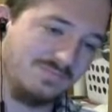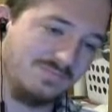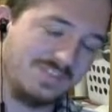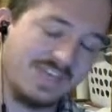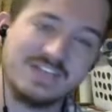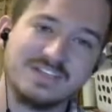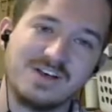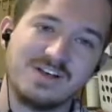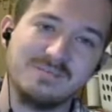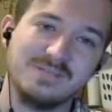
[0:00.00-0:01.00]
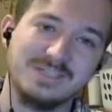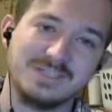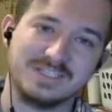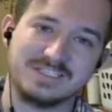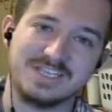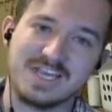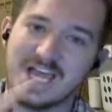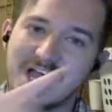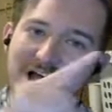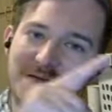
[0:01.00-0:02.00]
Sans, I'll admit this,
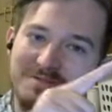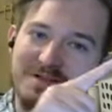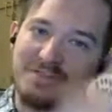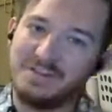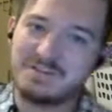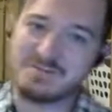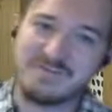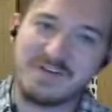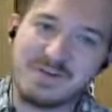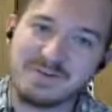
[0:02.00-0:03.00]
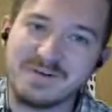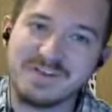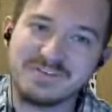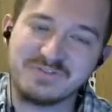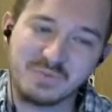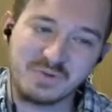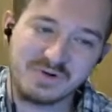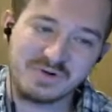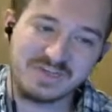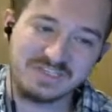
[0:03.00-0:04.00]
I'm definitely confounded by this for one
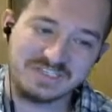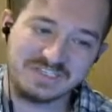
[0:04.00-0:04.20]
reason.